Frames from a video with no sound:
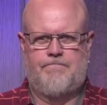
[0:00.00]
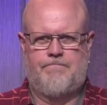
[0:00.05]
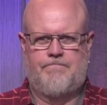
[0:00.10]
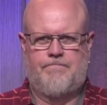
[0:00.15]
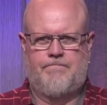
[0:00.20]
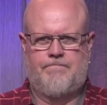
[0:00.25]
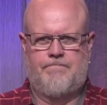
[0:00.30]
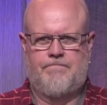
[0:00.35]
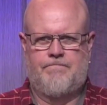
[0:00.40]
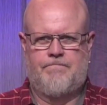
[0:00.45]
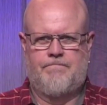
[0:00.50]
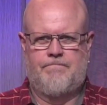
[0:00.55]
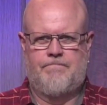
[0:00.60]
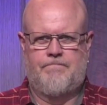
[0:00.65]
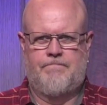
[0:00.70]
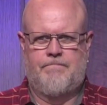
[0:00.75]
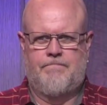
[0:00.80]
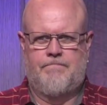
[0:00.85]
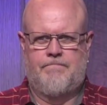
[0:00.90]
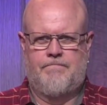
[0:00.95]

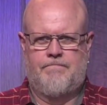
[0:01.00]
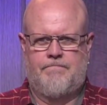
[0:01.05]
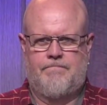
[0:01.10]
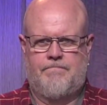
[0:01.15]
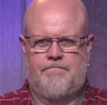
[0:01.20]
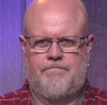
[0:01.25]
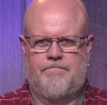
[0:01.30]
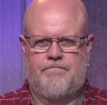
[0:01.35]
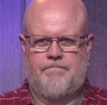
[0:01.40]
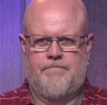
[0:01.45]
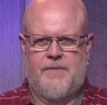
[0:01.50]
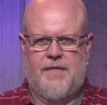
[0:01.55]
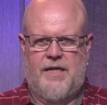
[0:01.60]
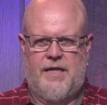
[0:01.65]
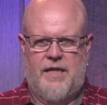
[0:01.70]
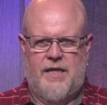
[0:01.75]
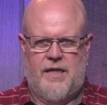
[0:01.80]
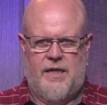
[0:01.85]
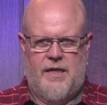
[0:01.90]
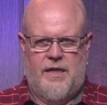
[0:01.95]

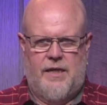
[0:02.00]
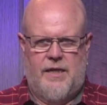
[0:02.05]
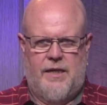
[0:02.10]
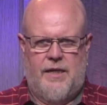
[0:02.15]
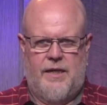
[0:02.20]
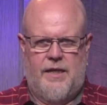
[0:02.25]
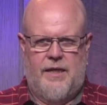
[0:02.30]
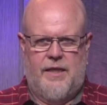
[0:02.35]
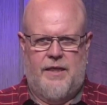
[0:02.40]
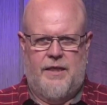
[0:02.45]
Nothing is said.